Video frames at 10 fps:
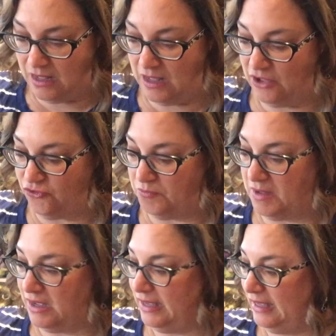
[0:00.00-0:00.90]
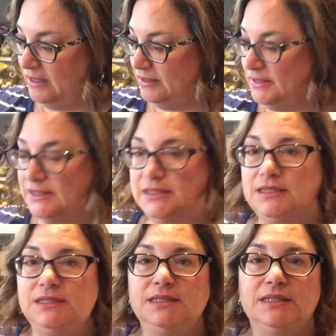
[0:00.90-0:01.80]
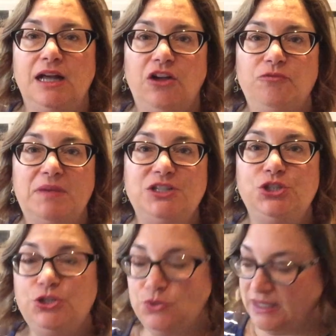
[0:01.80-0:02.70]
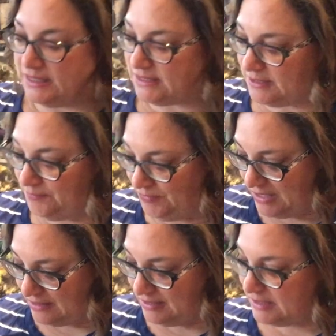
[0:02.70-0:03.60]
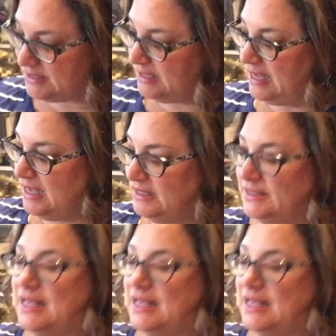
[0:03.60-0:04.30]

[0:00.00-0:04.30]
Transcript: off my to-do list. This again is